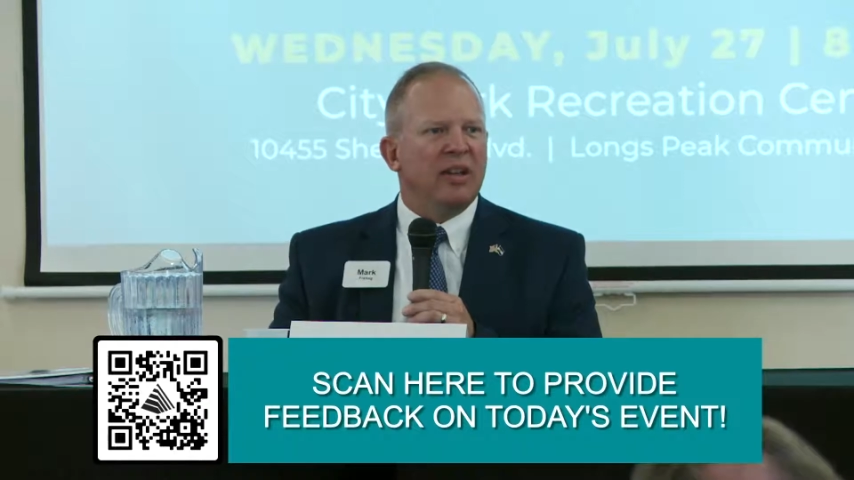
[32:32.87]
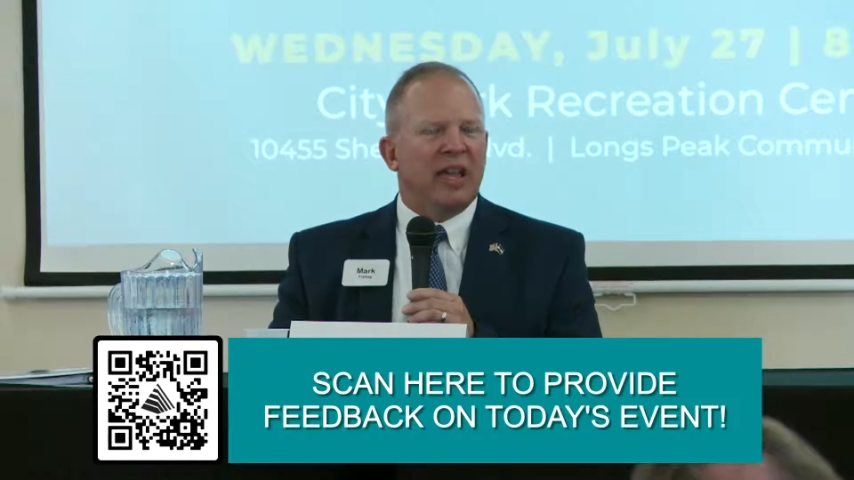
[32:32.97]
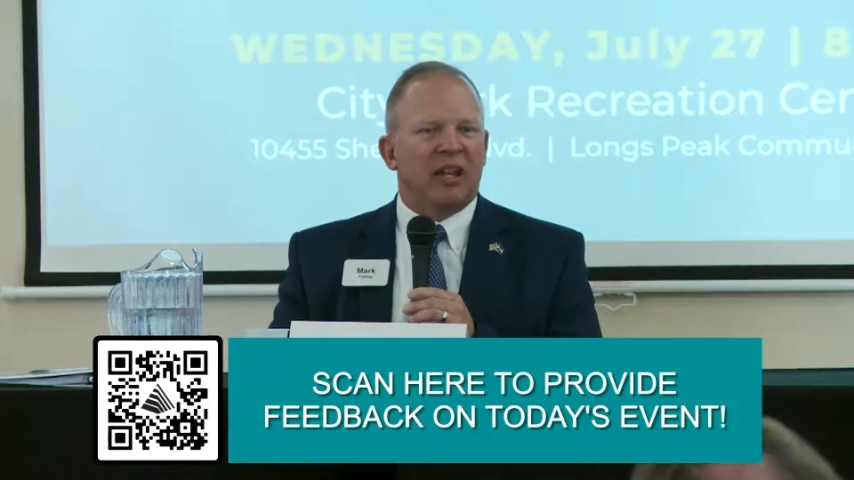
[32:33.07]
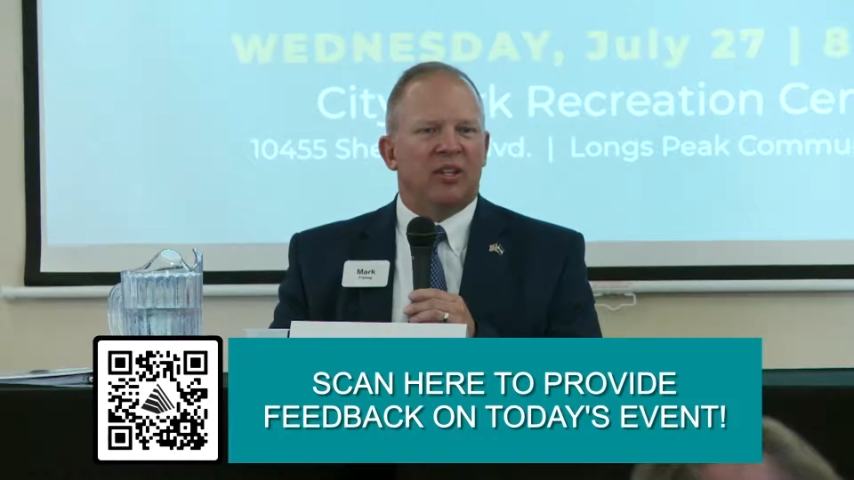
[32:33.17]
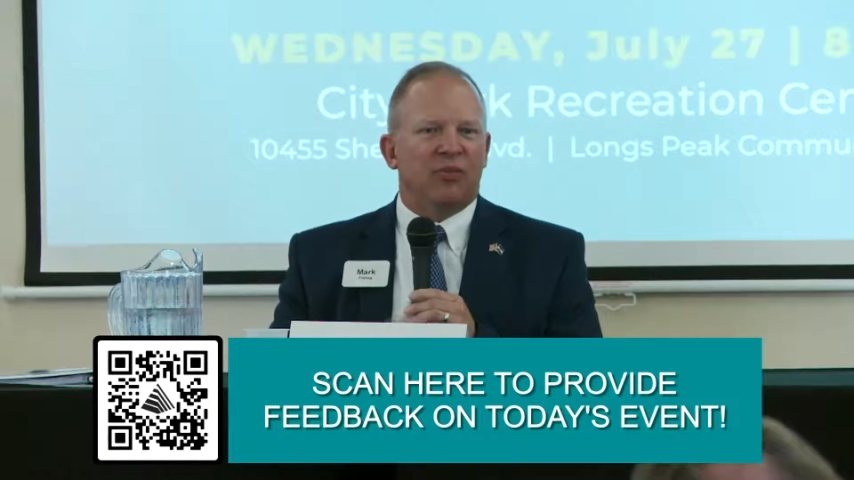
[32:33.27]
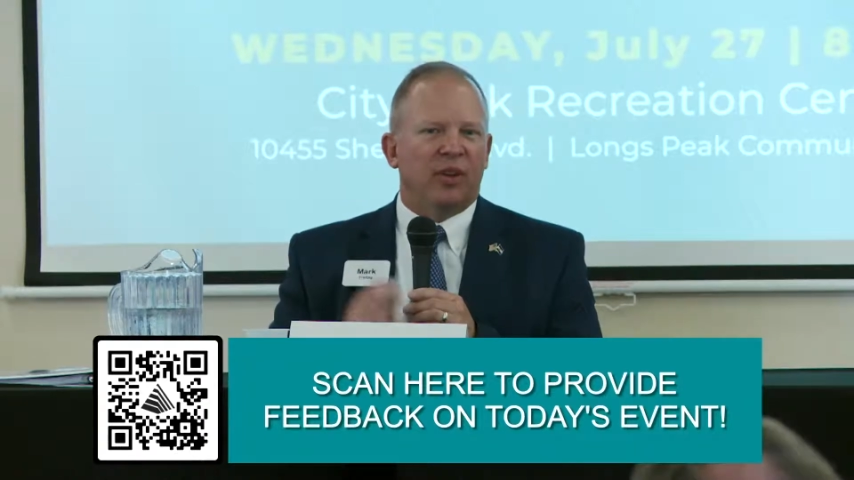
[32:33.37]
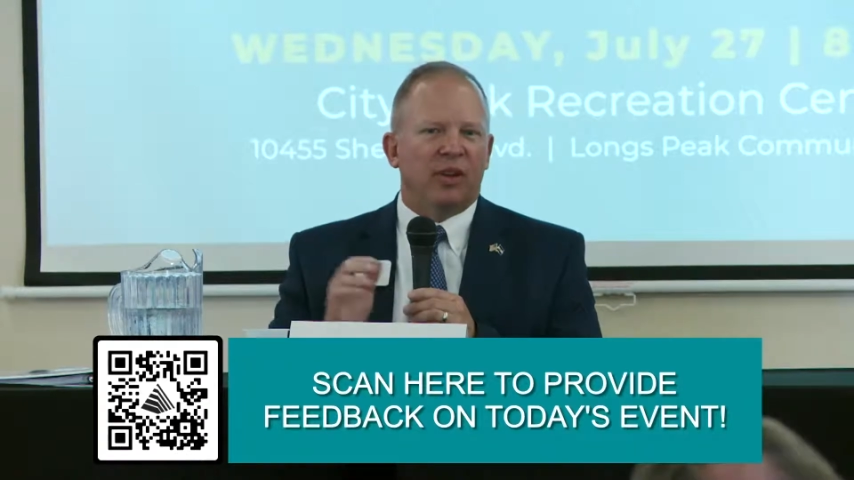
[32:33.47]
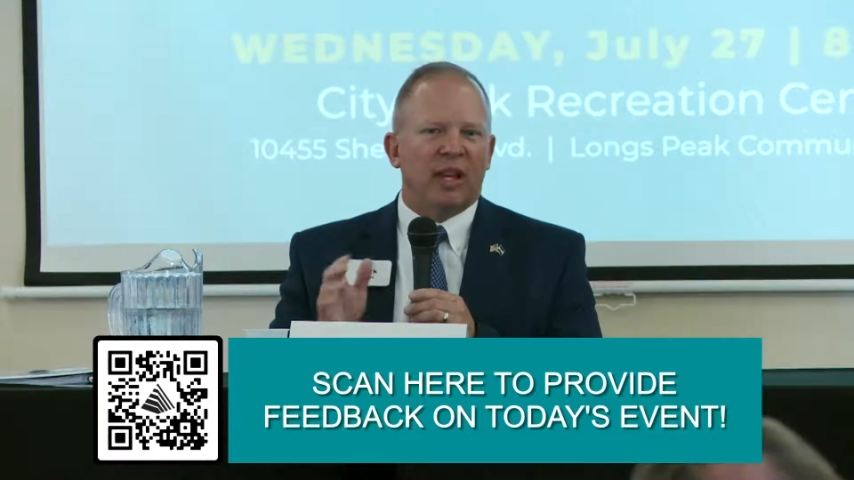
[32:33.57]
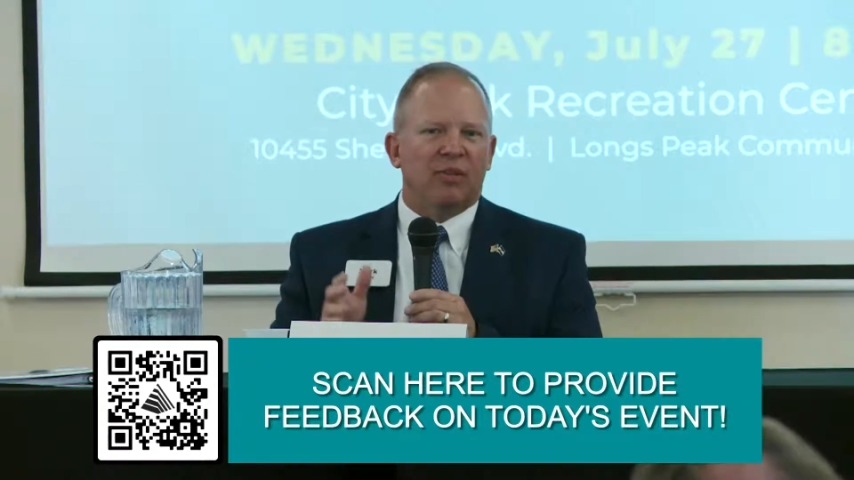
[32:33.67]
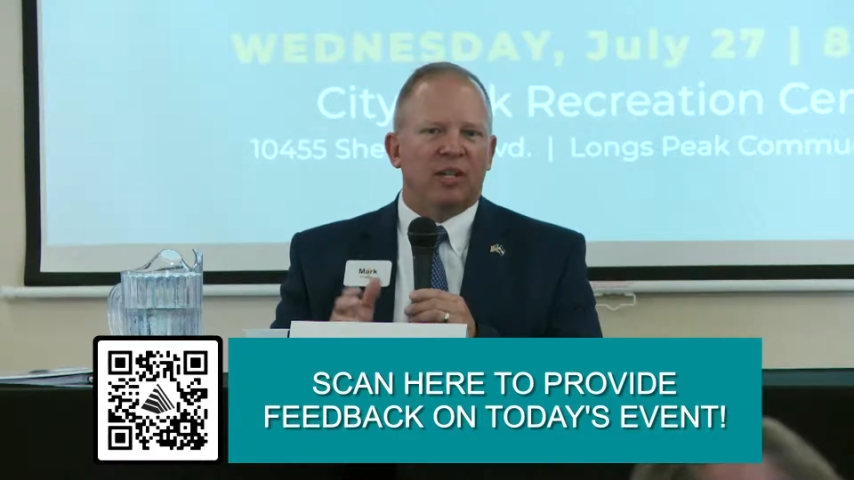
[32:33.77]
and it's
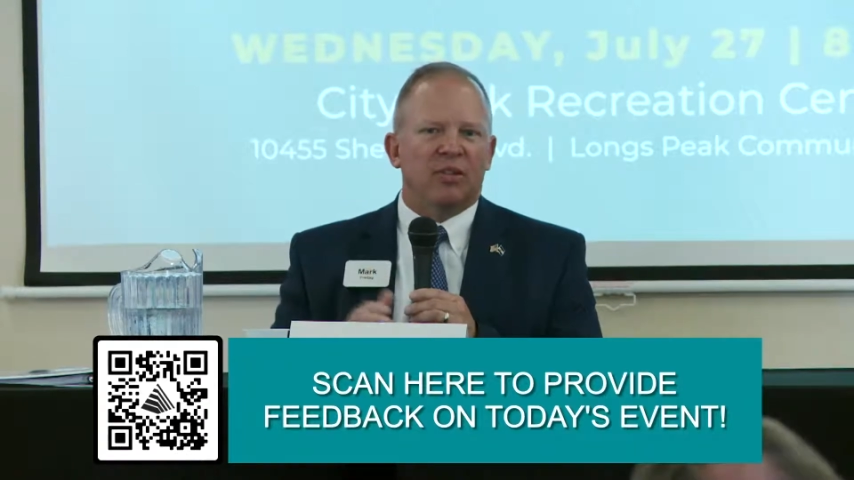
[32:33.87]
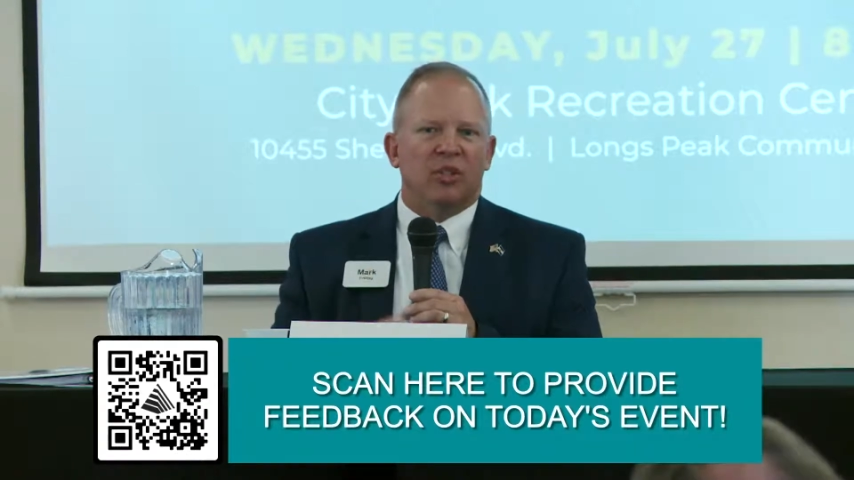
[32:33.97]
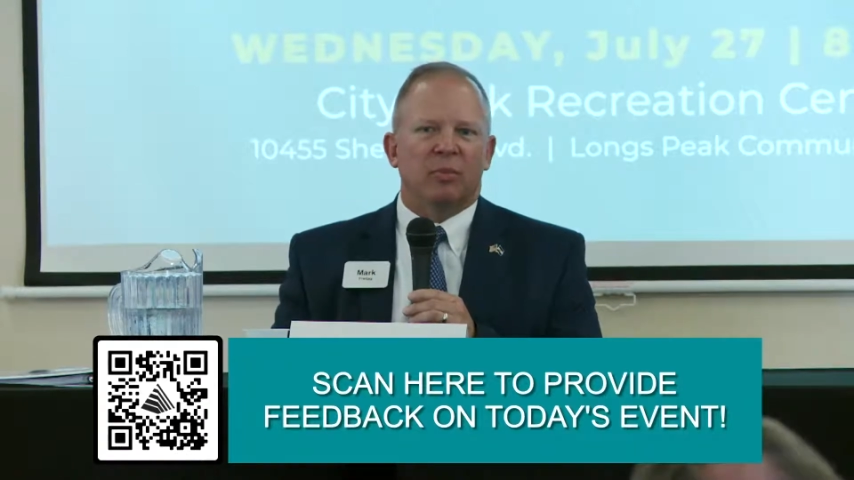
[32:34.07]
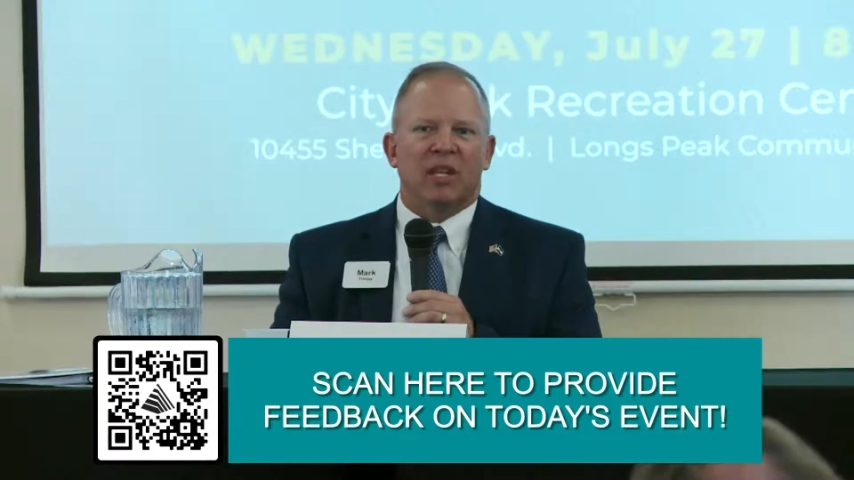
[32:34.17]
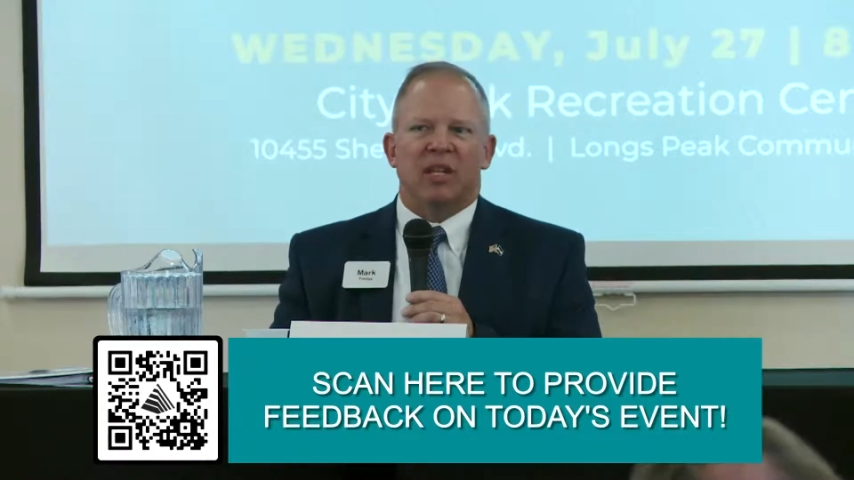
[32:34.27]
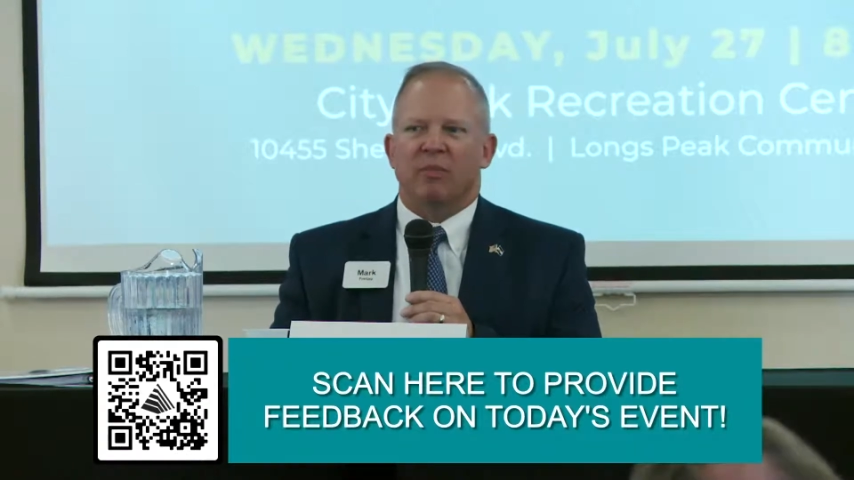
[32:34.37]
very evident to me